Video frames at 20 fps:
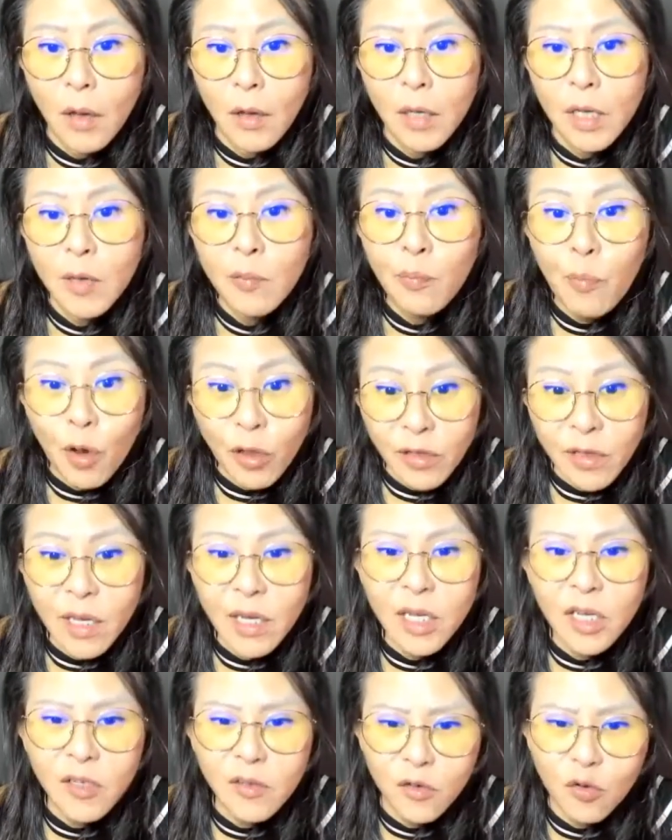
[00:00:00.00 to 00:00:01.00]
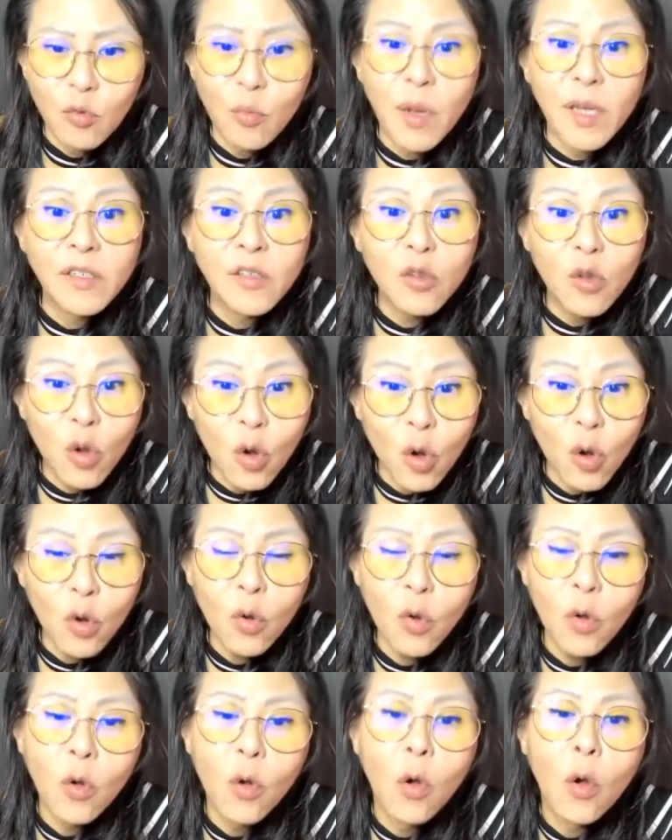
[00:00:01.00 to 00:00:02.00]
Important is you must
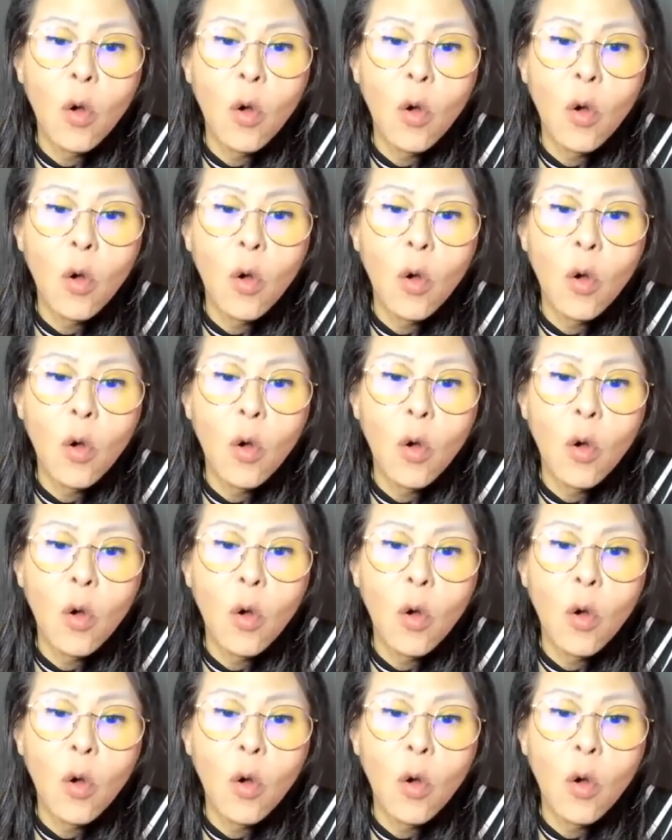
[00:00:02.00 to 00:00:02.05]
know,